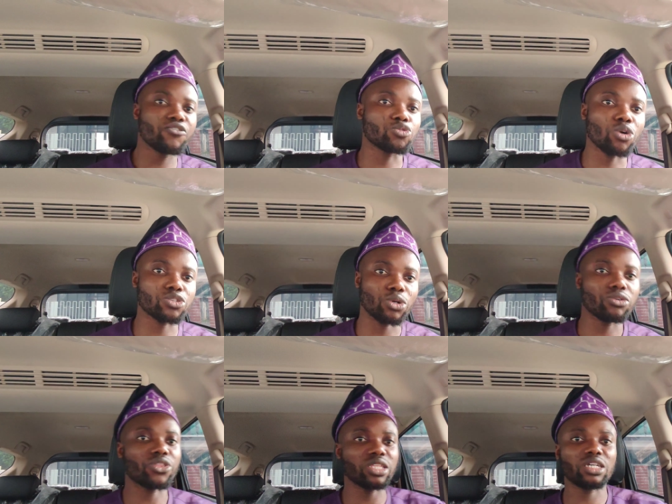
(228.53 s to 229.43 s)
If it works
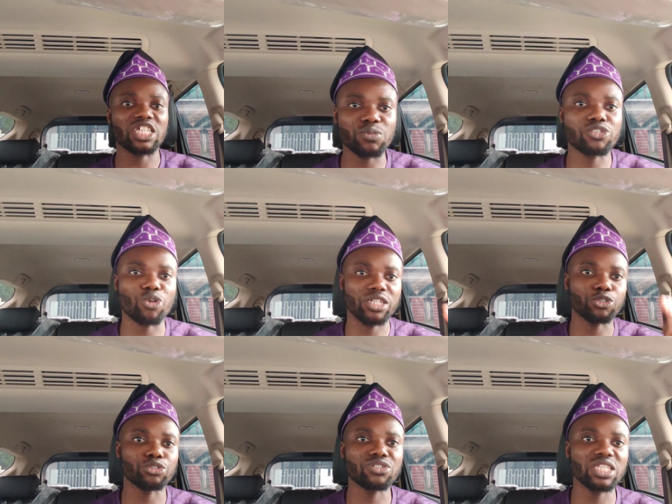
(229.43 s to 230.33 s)
well, then it means you
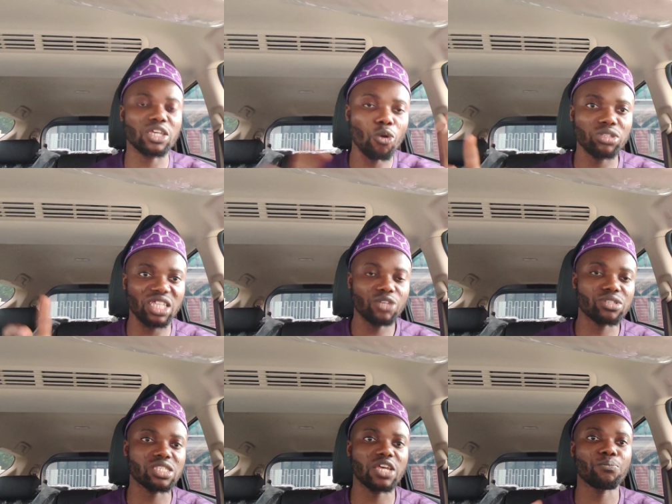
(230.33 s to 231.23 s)
are introducing the whole, the
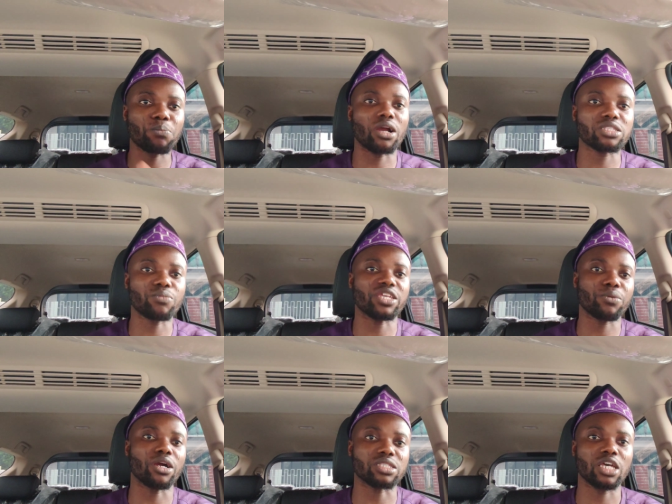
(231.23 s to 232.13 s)
new system part
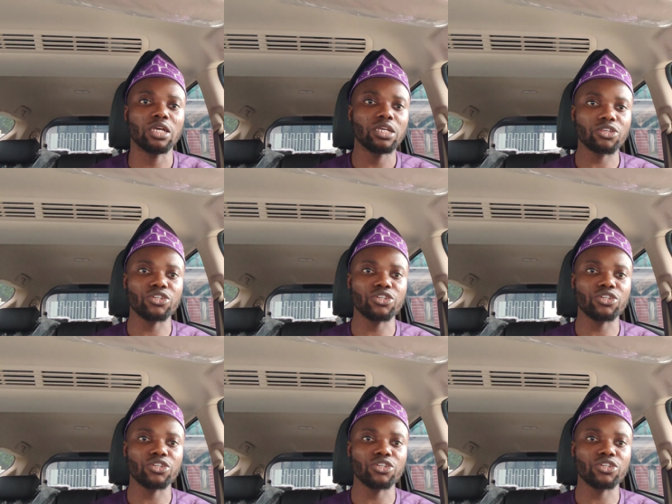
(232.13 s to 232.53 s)
by part.